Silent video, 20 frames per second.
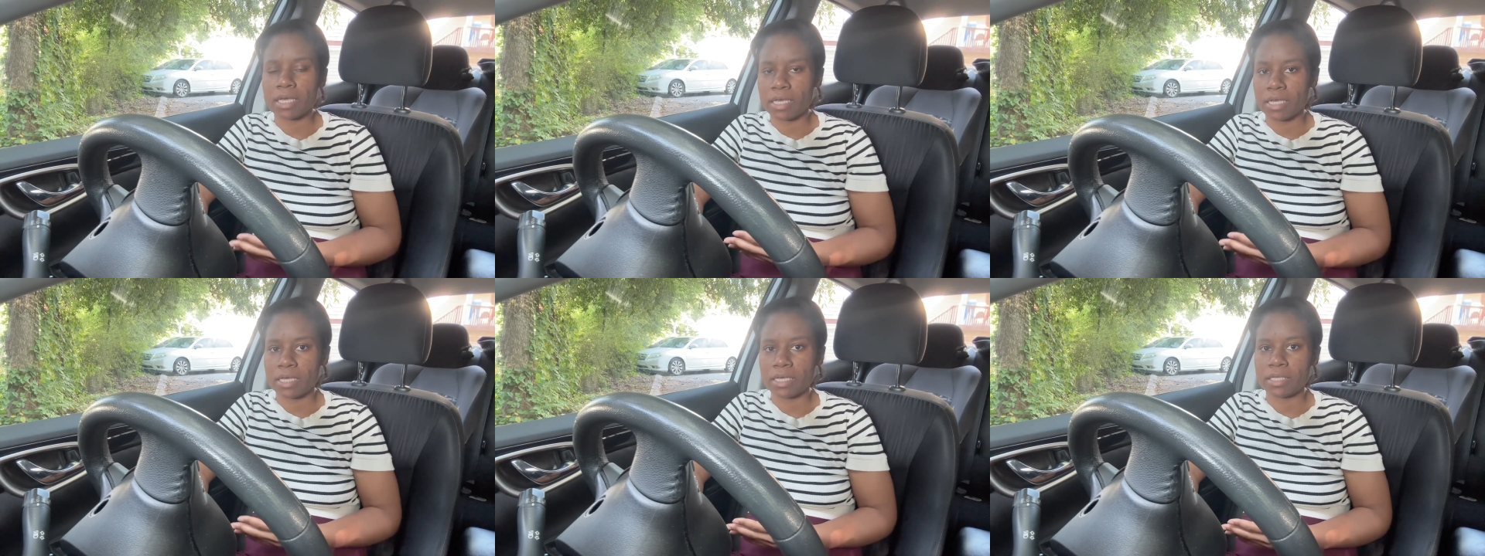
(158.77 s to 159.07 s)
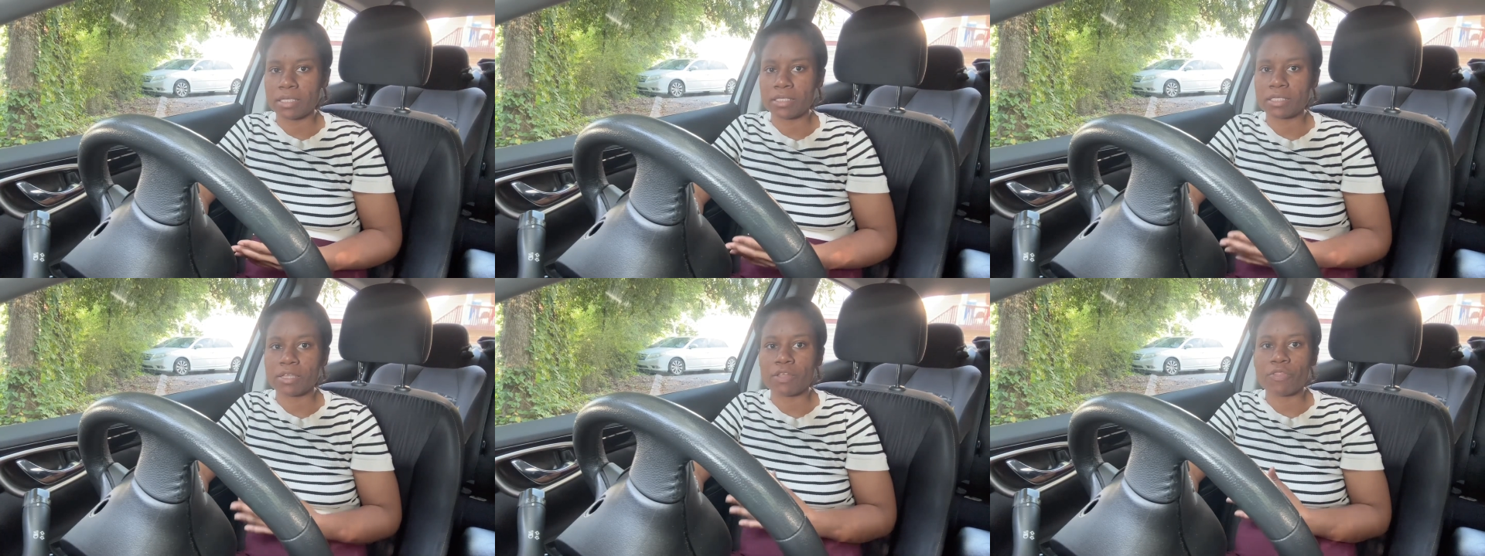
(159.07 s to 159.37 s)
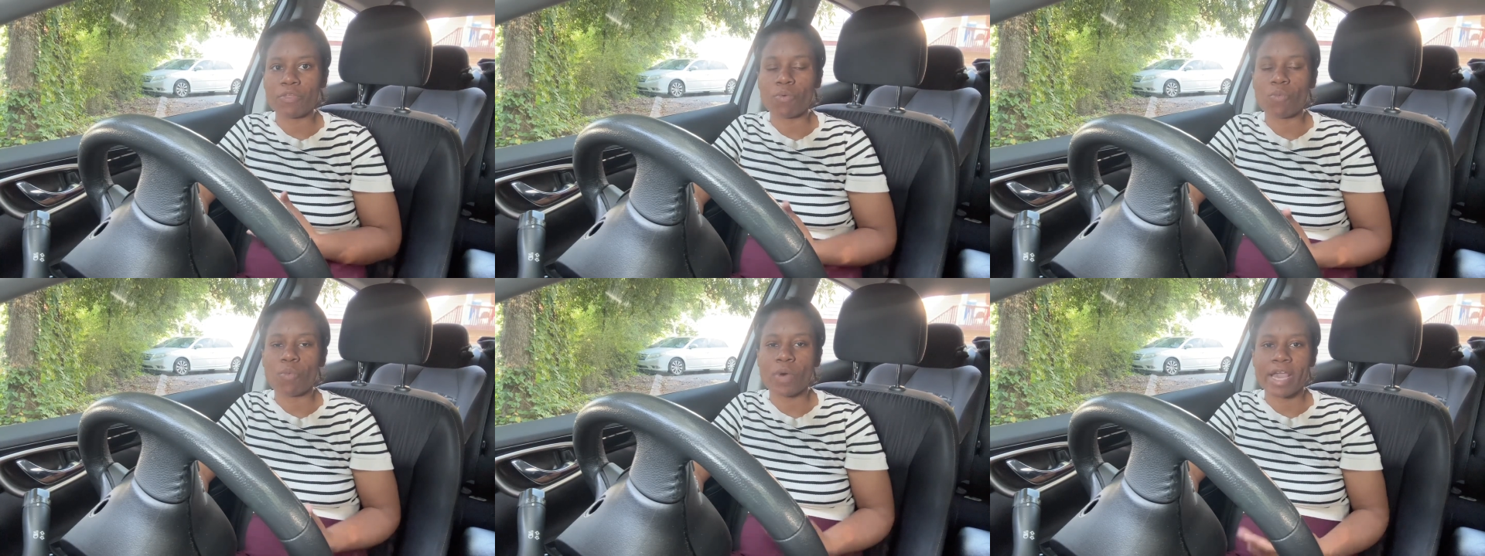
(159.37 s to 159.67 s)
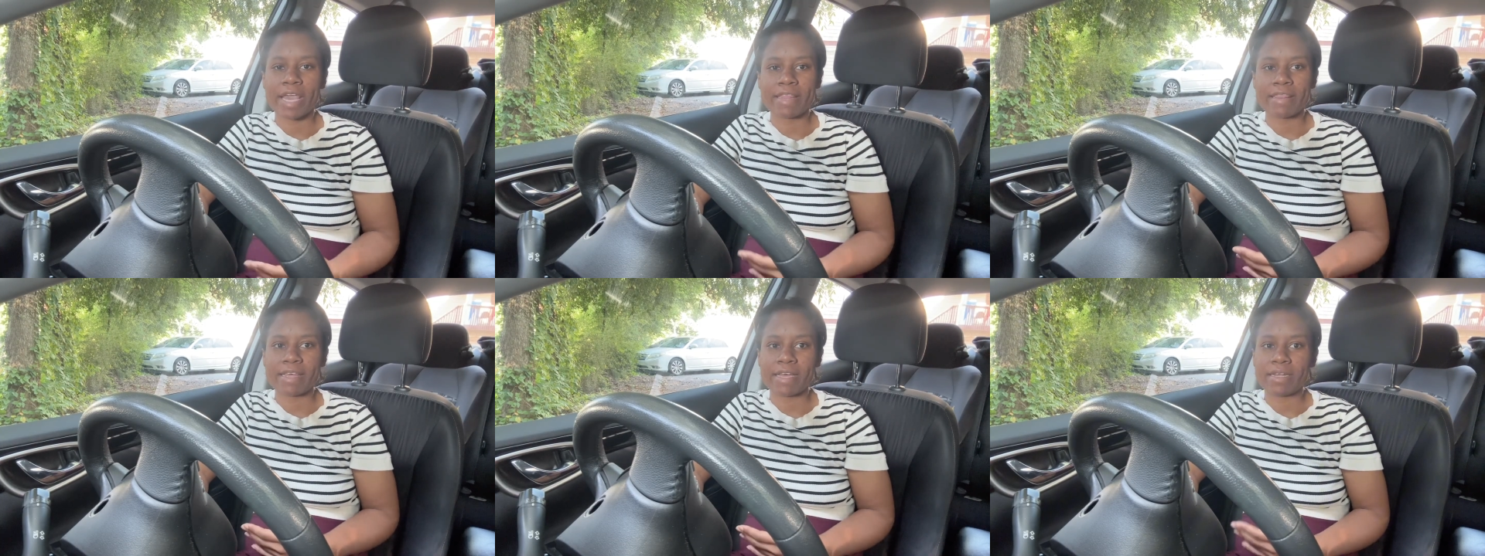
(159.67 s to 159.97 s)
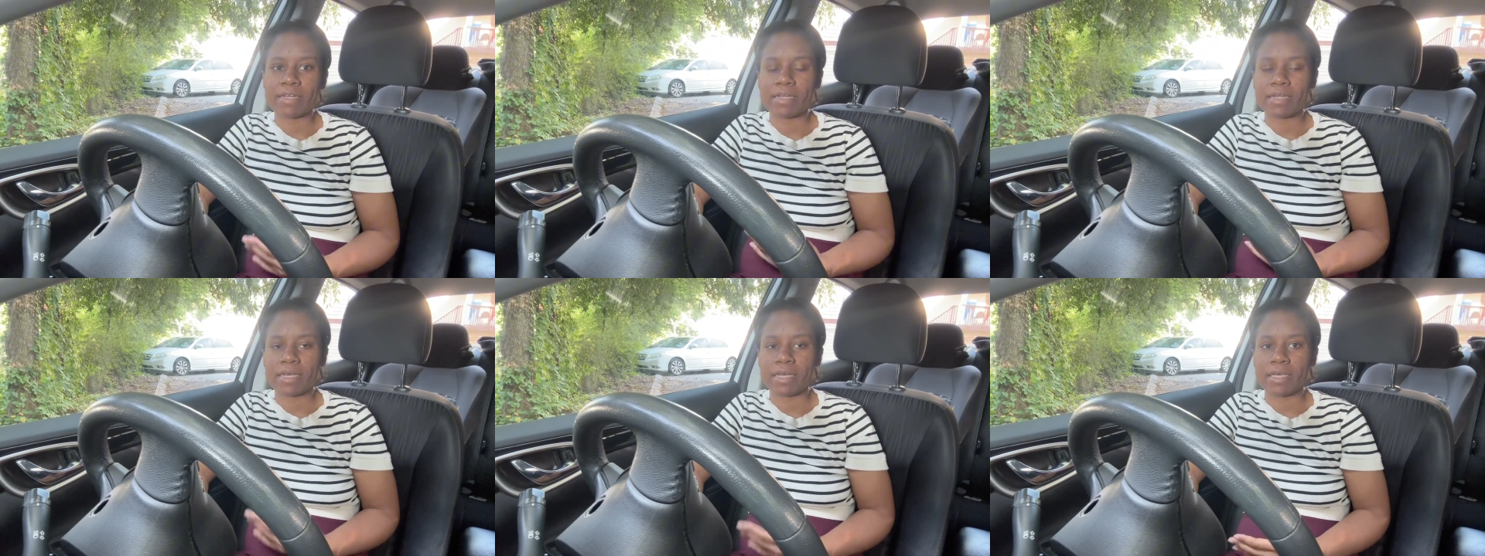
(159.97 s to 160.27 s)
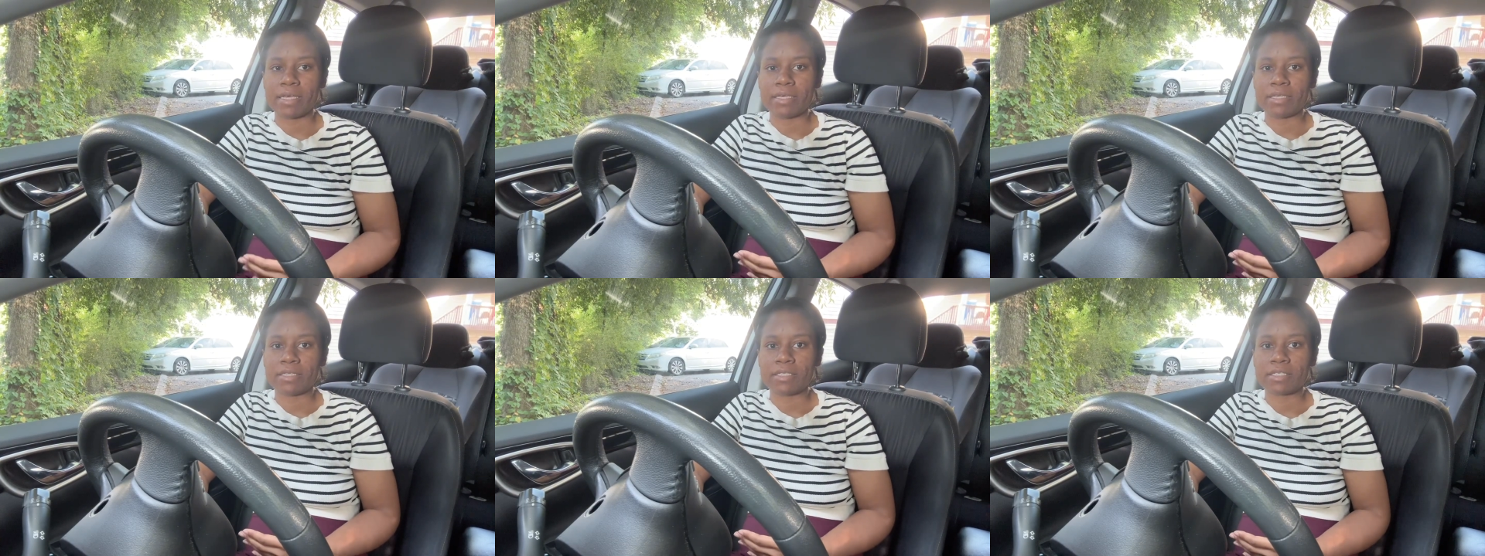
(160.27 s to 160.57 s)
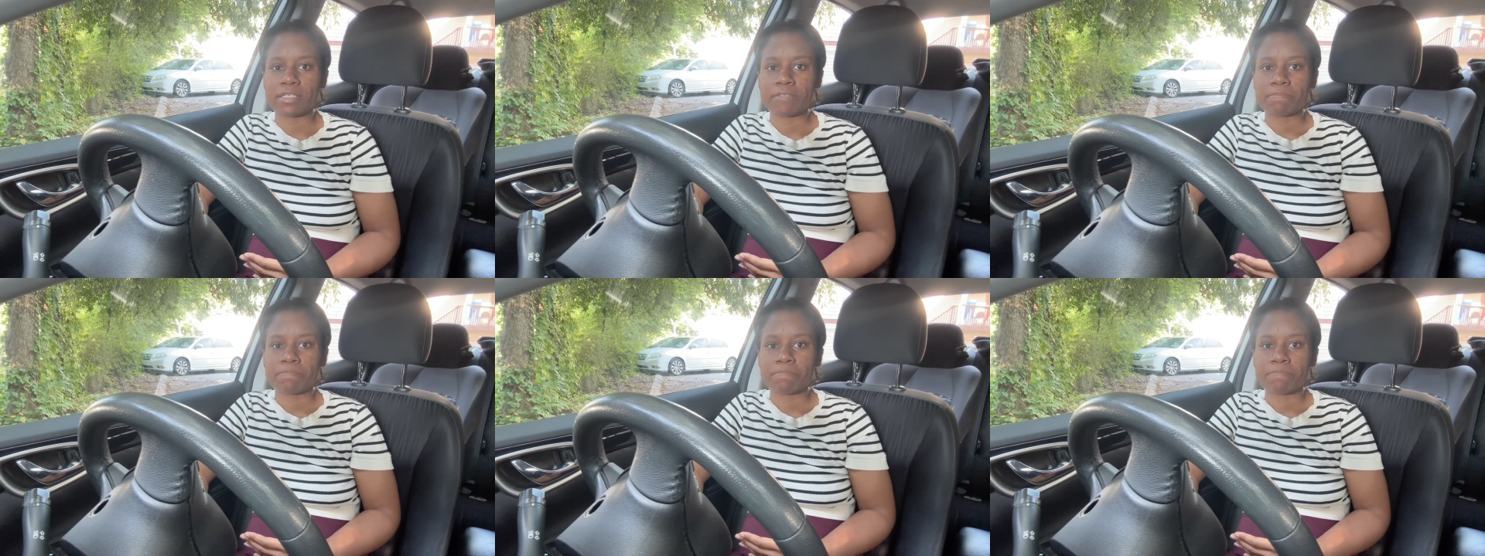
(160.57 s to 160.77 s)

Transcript: is the way that it is.